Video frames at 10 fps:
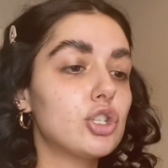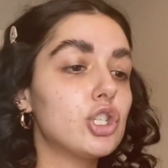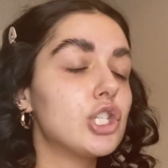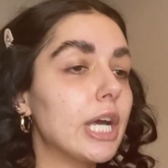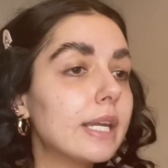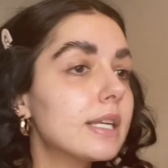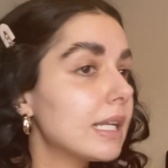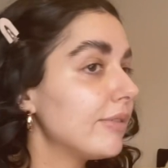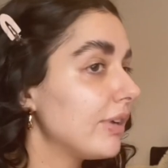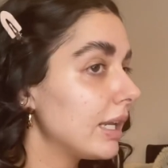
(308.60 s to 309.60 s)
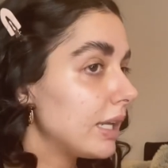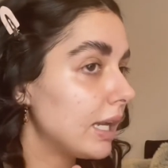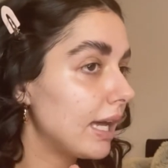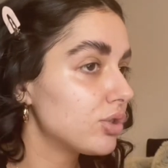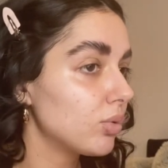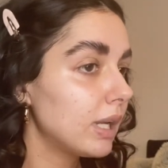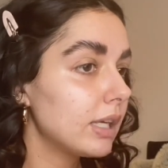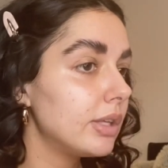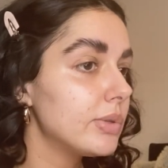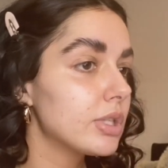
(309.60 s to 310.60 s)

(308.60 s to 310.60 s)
gently fill it in. I don't like using